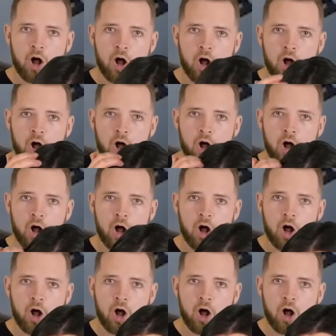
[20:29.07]

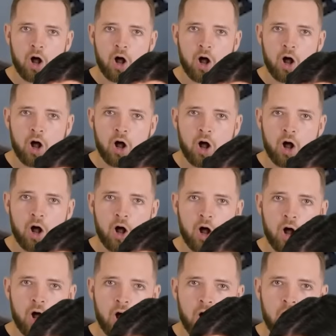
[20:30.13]

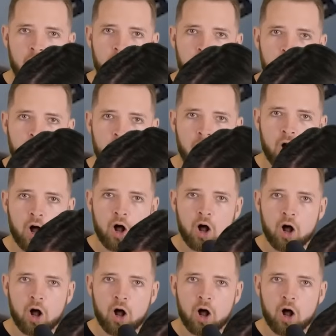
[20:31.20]
The person shown says nothing.